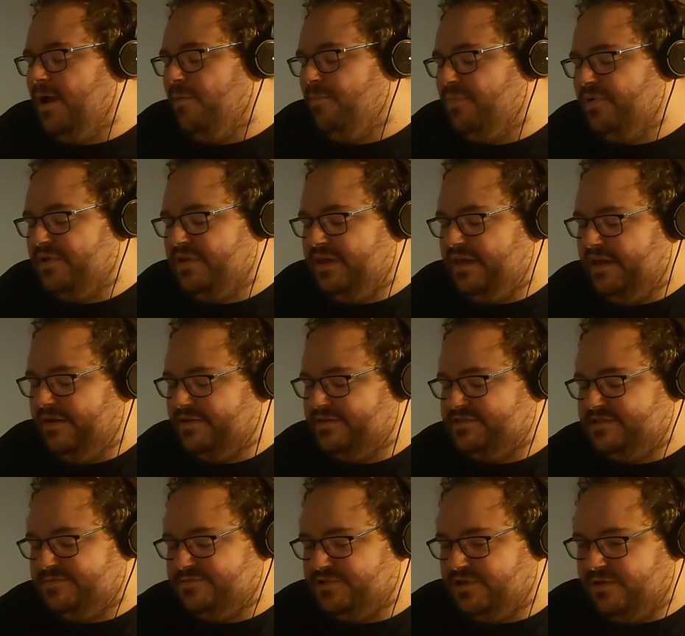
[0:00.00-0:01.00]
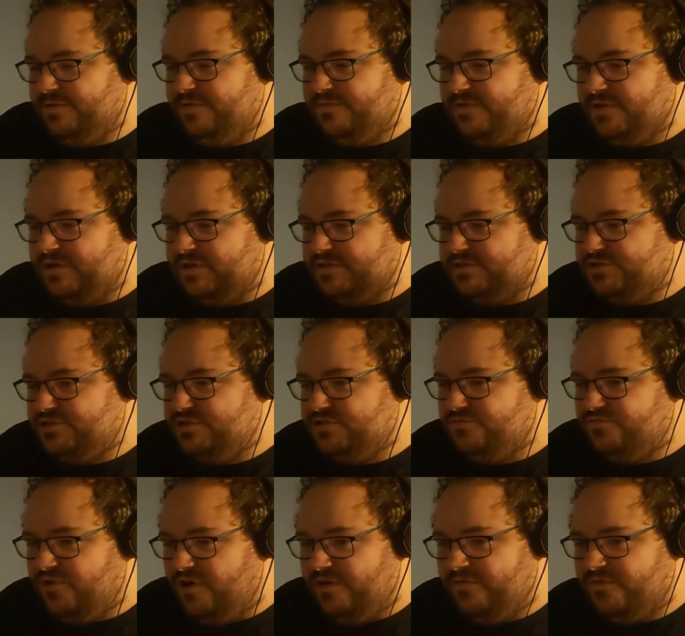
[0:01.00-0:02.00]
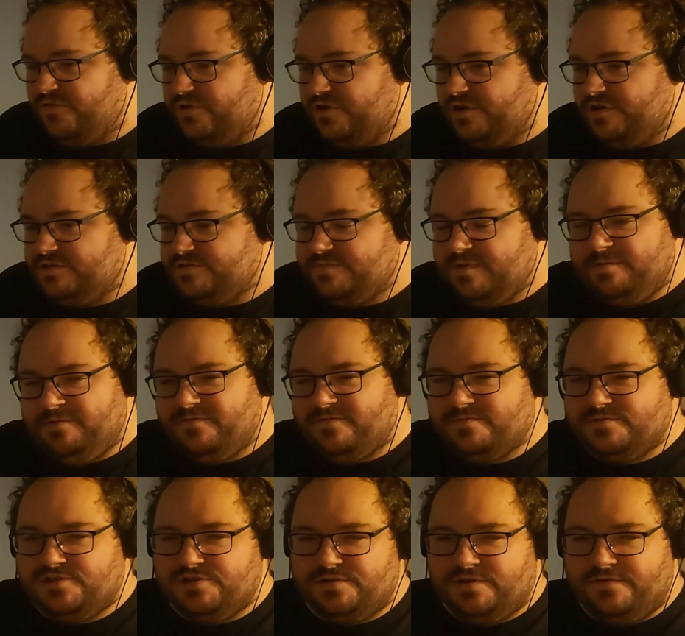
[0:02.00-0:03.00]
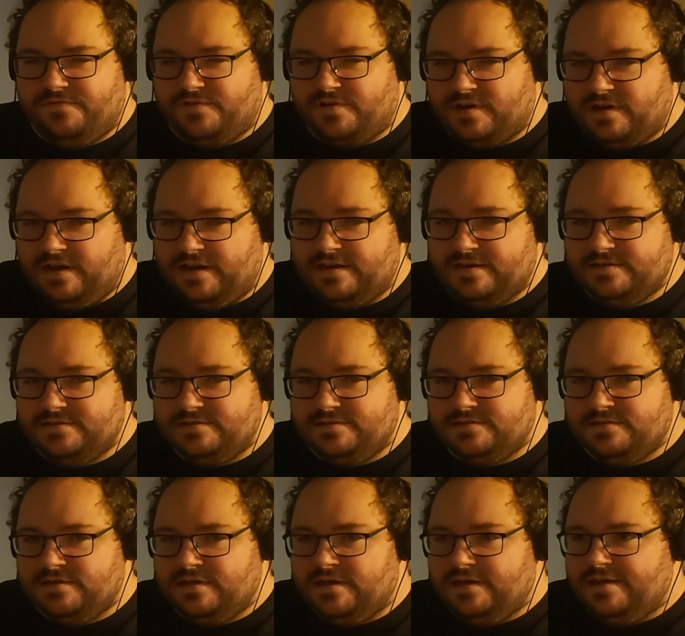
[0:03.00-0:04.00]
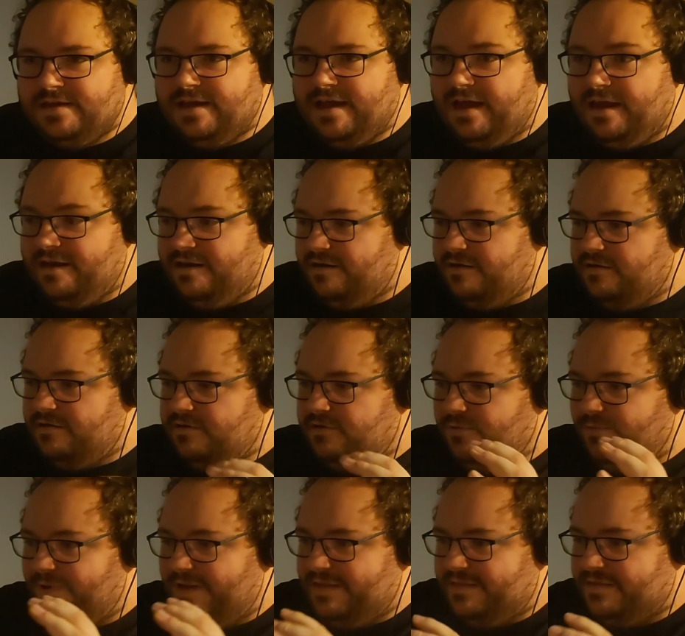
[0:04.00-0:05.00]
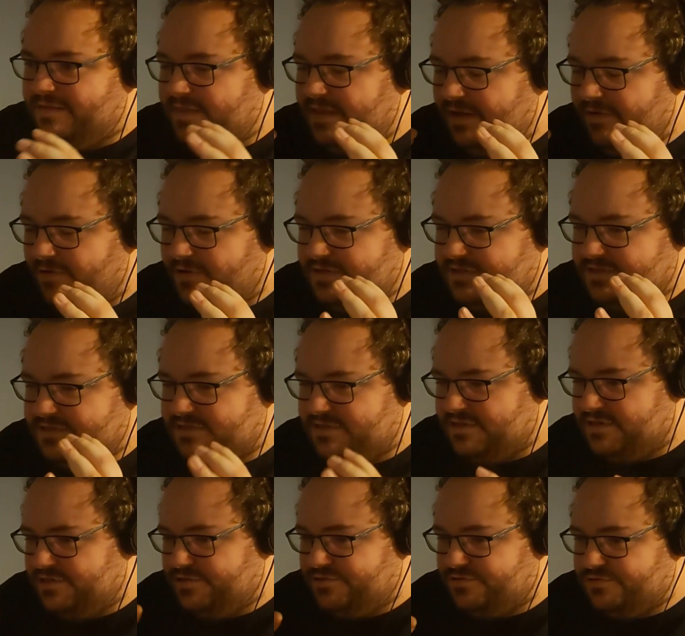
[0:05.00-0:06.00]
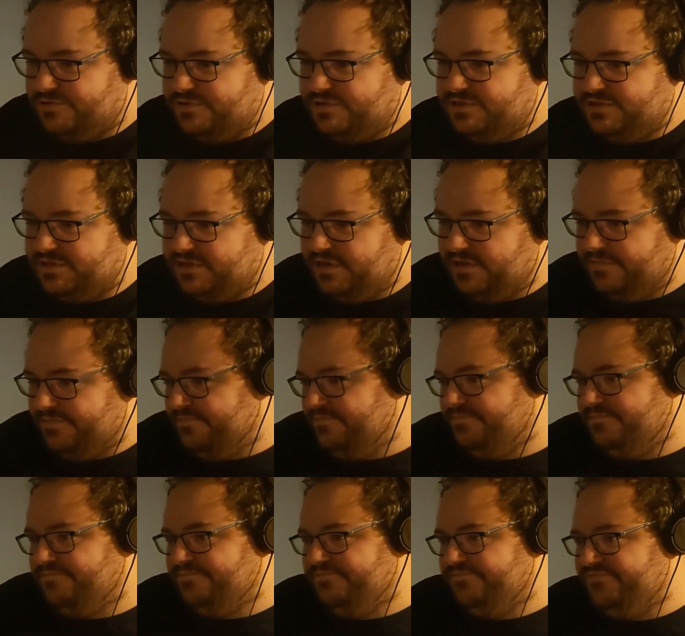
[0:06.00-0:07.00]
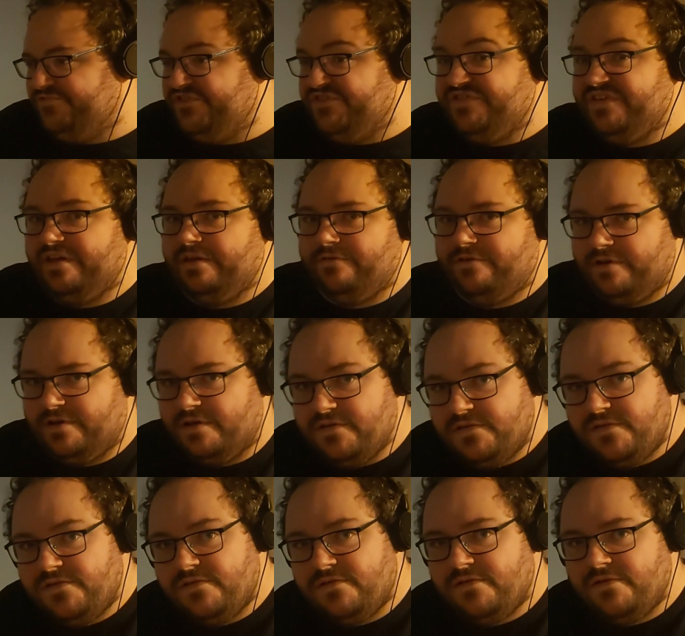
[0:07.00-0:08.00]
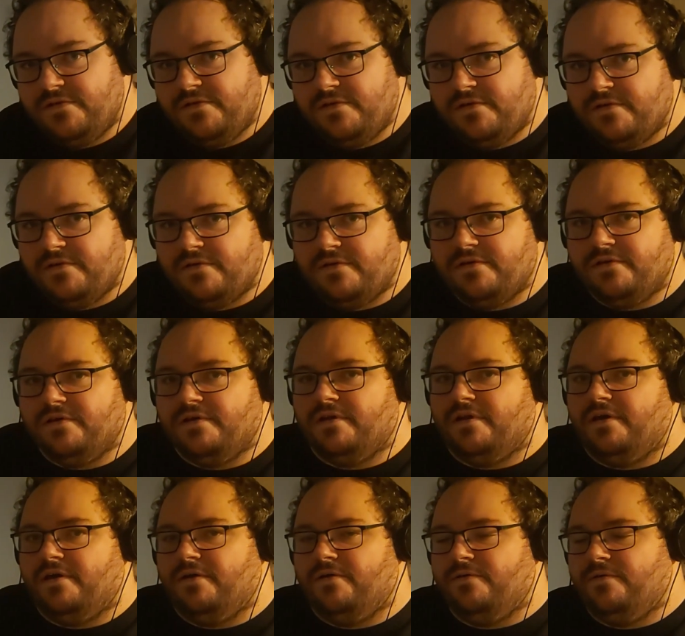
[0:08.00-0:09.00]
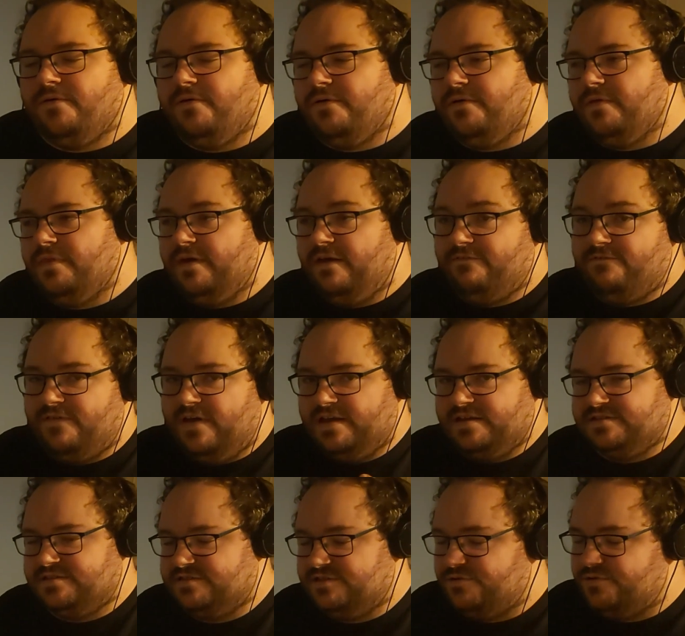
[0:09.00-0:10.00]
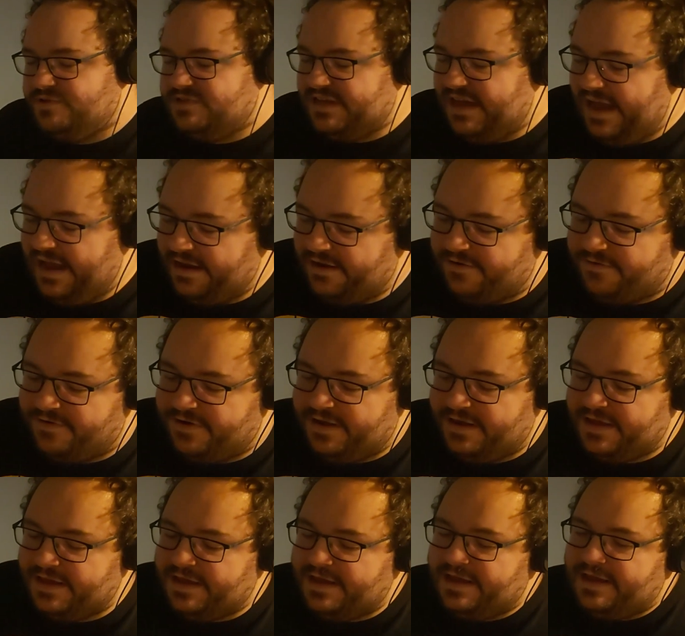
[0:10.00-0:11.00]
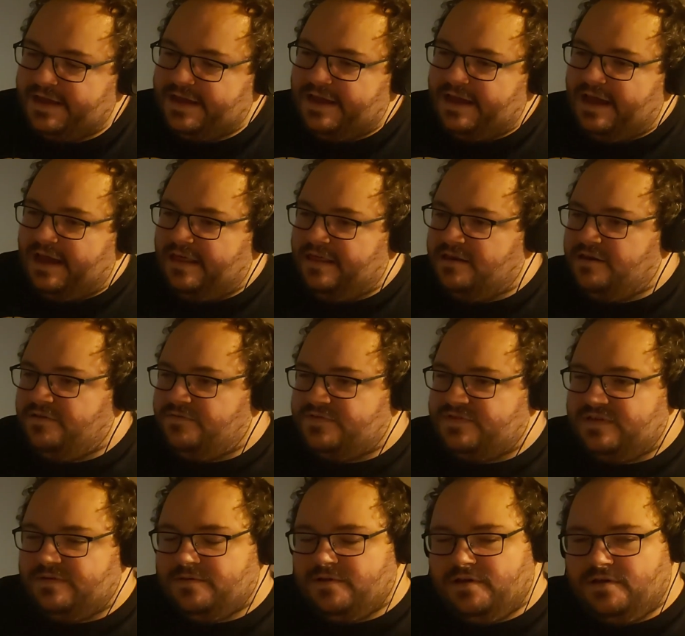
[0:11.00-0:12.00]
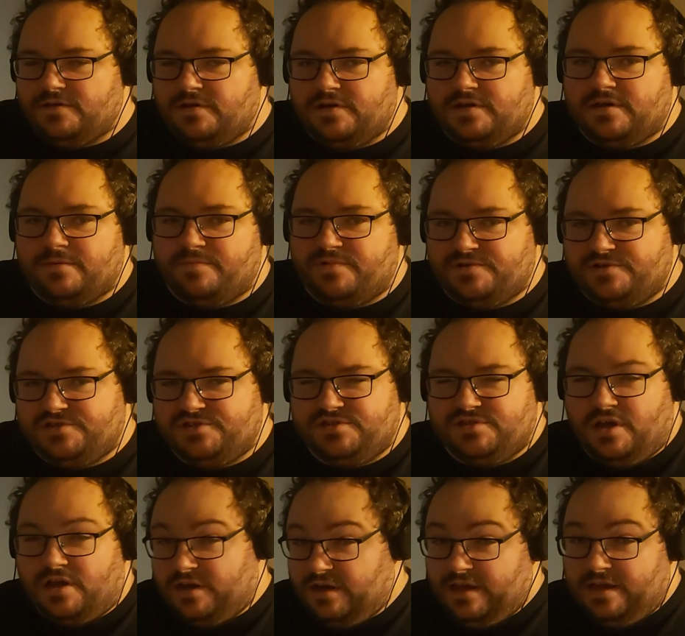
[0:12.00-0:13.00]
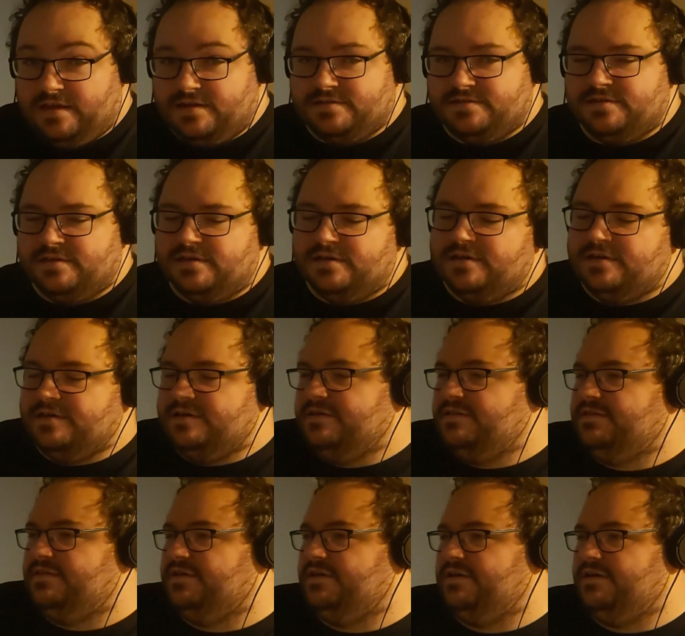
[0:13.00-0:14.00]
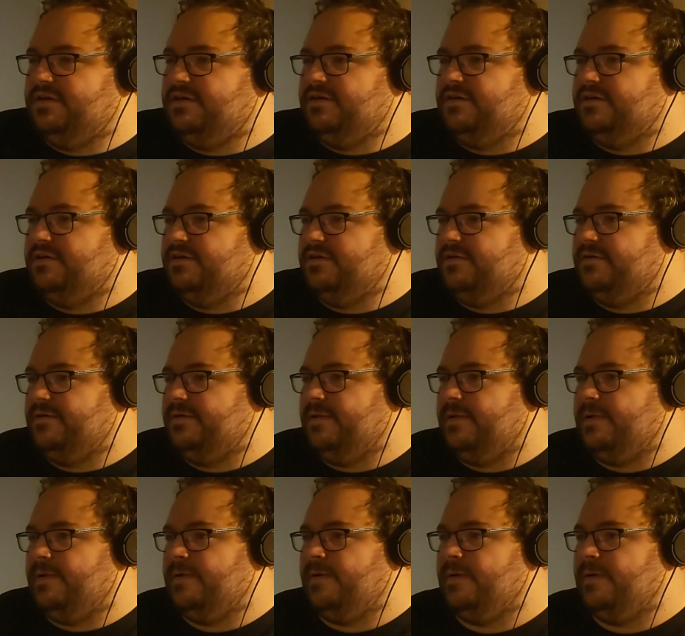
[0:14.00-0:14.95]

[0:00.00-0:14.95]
But here, it seems like you've got like two rival girls, maybe from two different clans. And the way that they're artistically drawn is, like, serious, you know? Their face is always angry. And then you've seen, like, you've got, like, a bunch of sidekicks that are